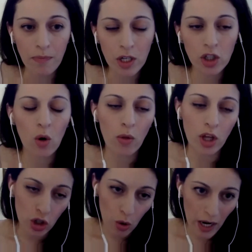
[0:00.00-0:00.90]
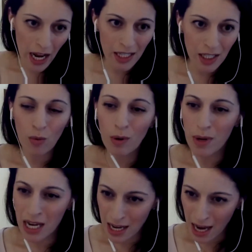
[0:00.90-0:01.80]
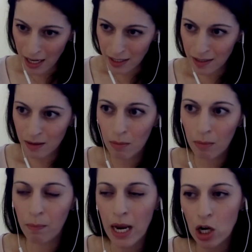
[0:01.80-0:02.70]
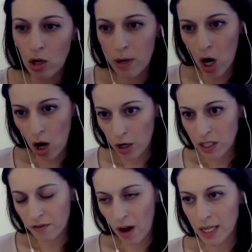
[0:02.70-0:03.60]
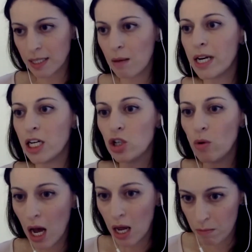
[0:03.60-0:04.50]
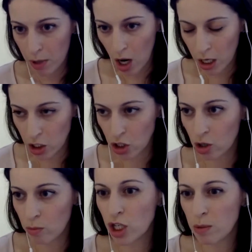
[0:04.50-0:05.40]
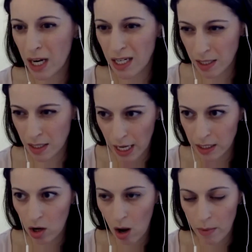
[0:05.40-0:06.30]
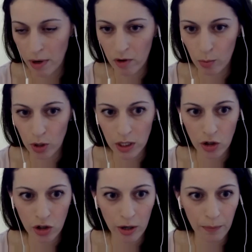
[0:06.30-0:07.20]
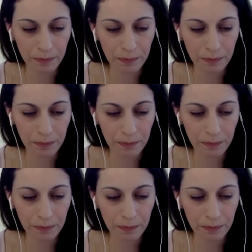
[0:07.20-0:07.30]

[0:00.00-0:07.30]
So the short answer would be yes, but it could be hard to find somebody to unblock a tube just because it's less common of a procedure.